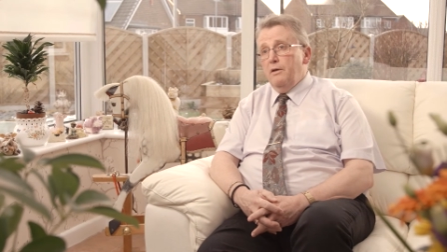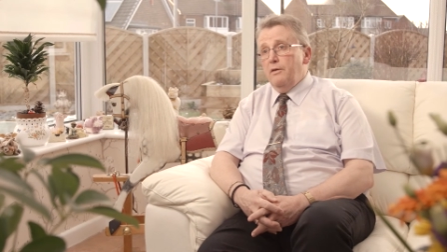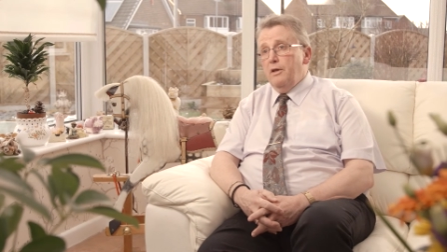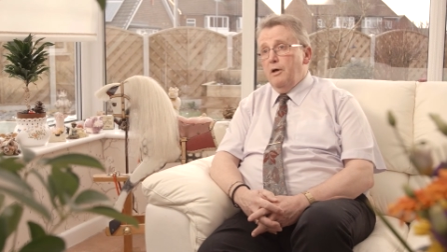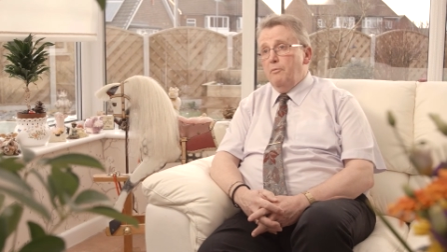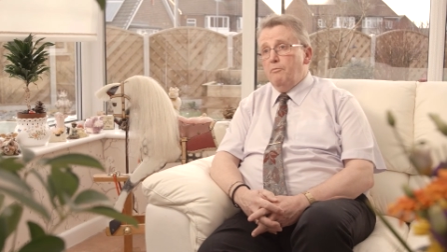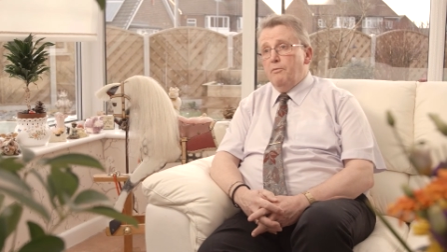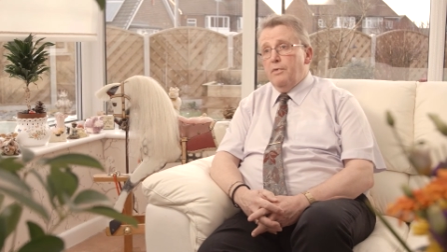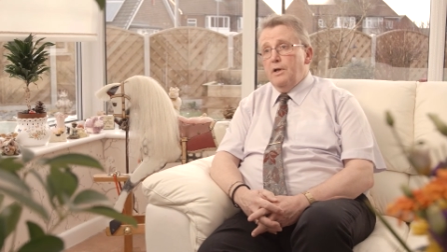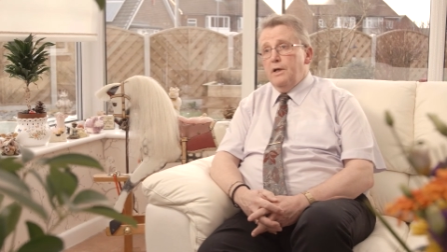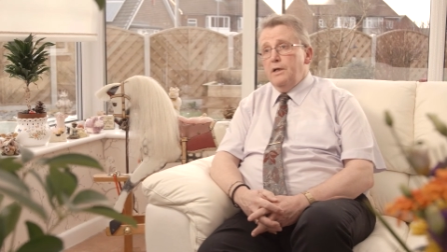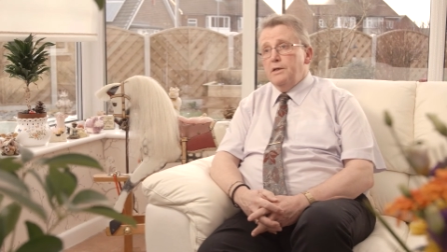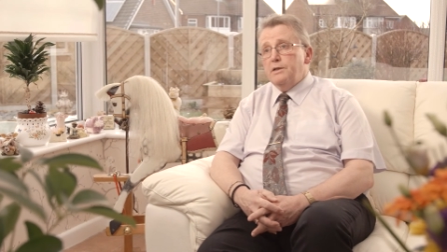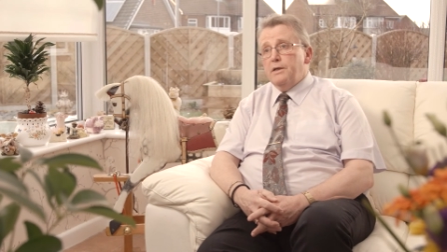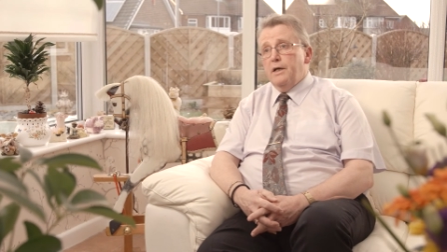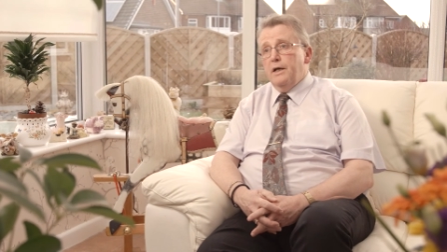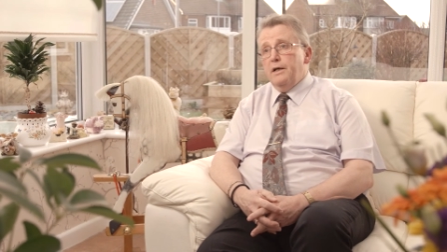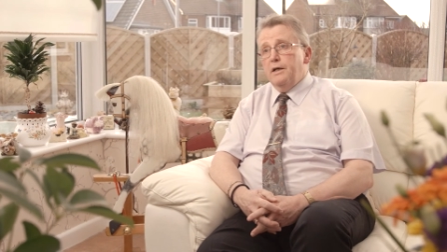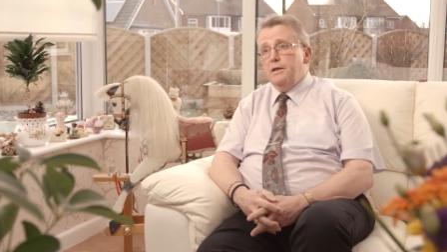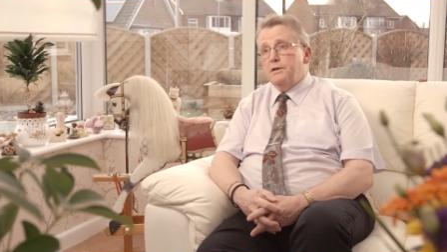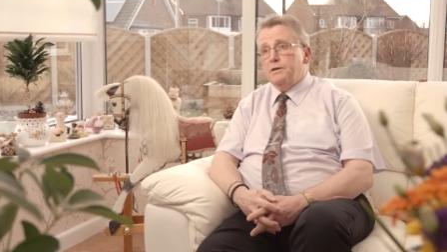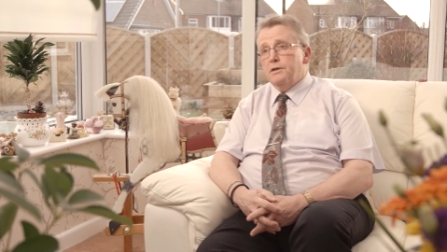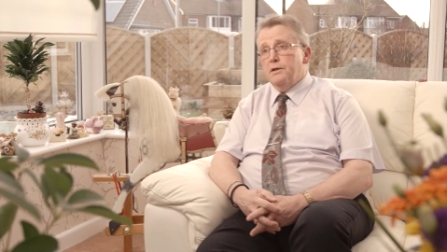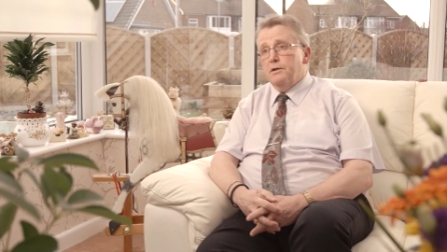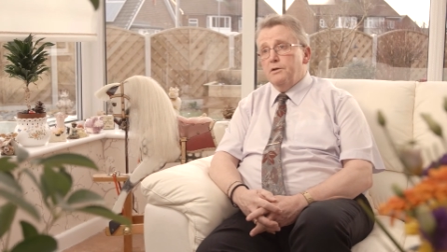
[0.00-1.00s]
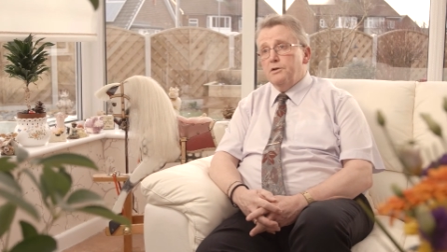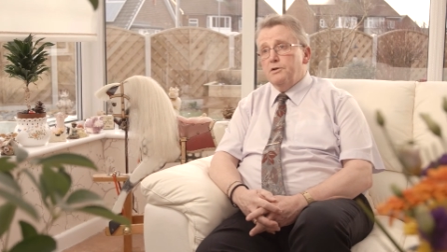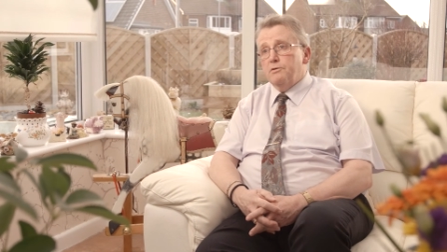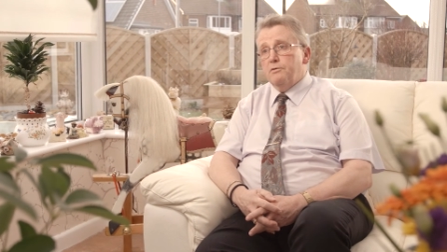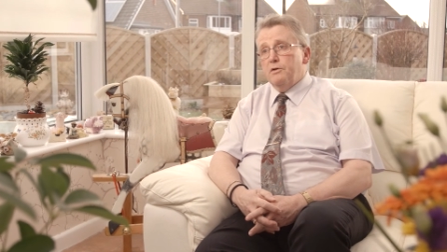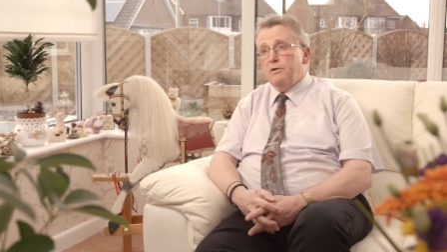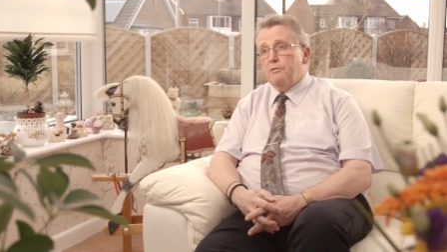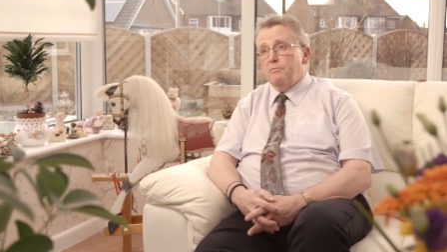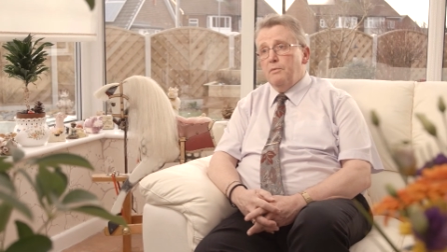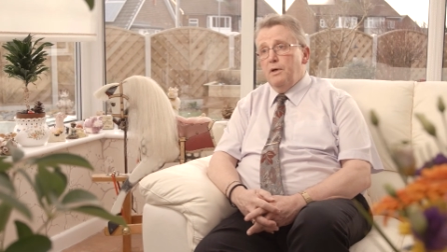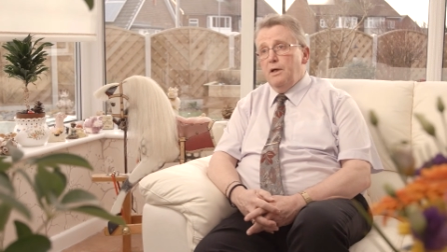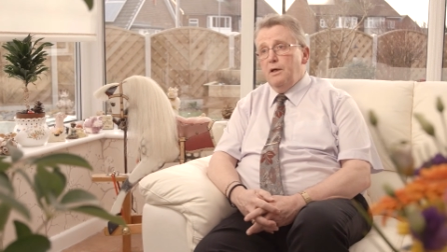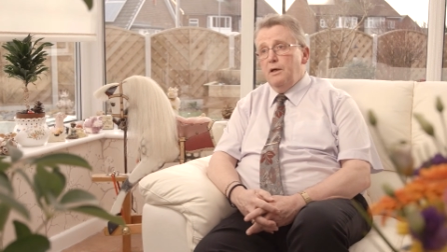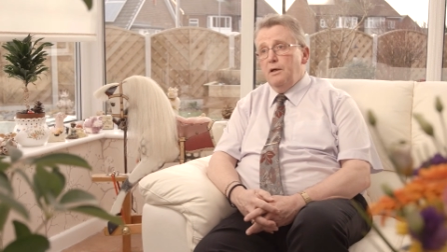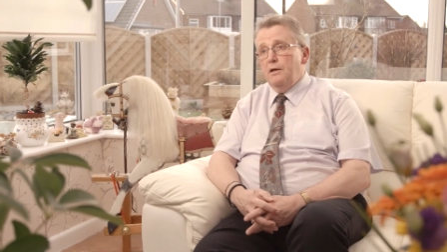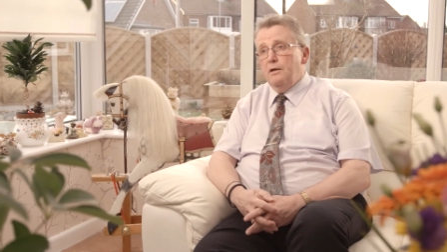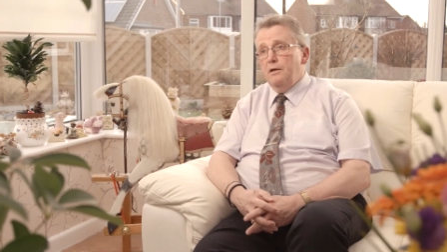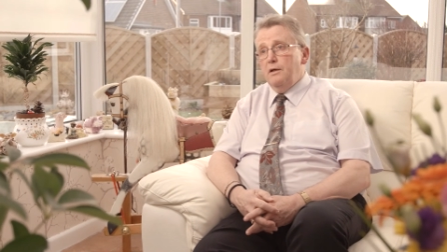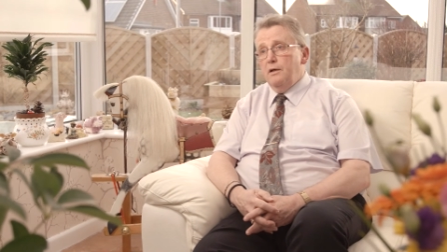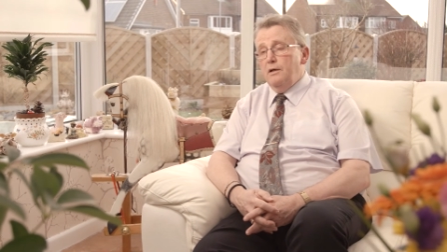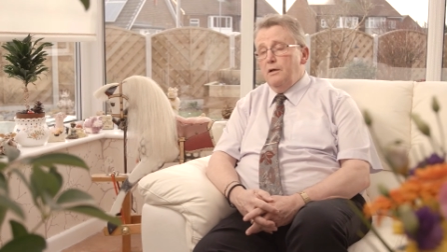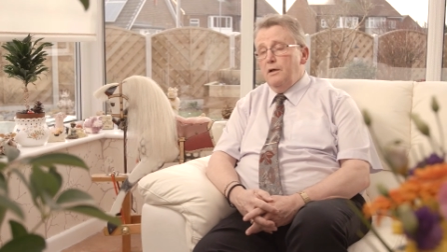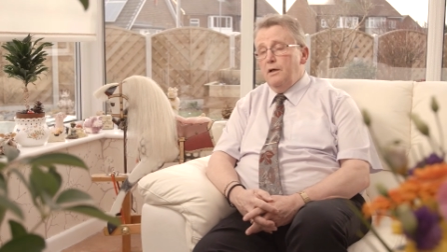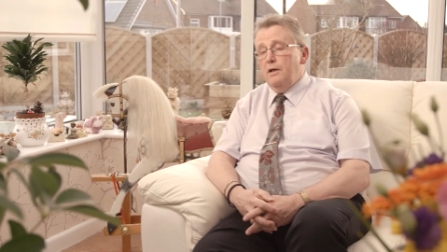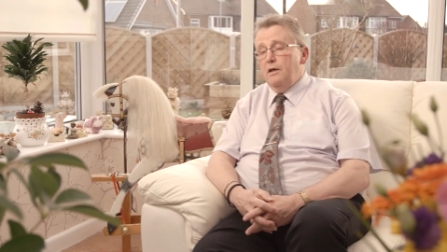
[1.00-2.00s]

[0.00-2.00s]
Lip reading: then please get in touch with me